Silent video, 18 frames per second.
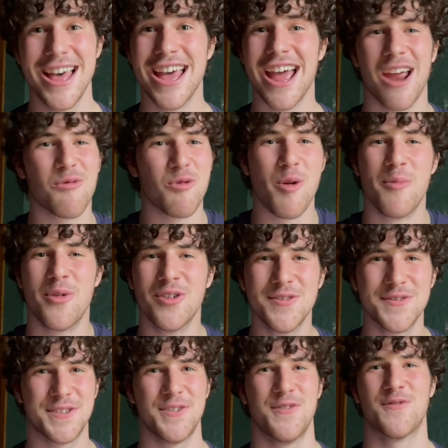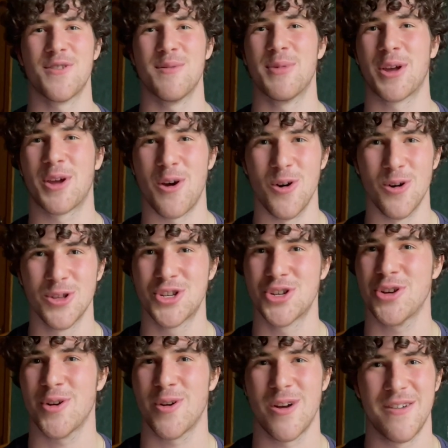It removes you from the
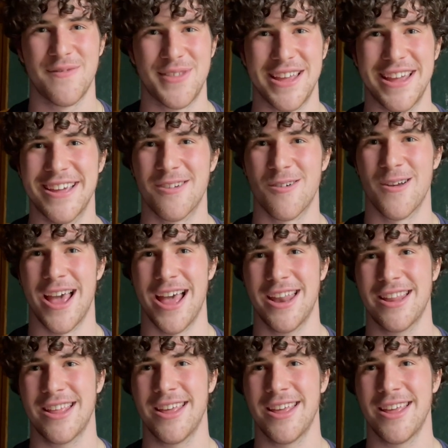culture of the internet.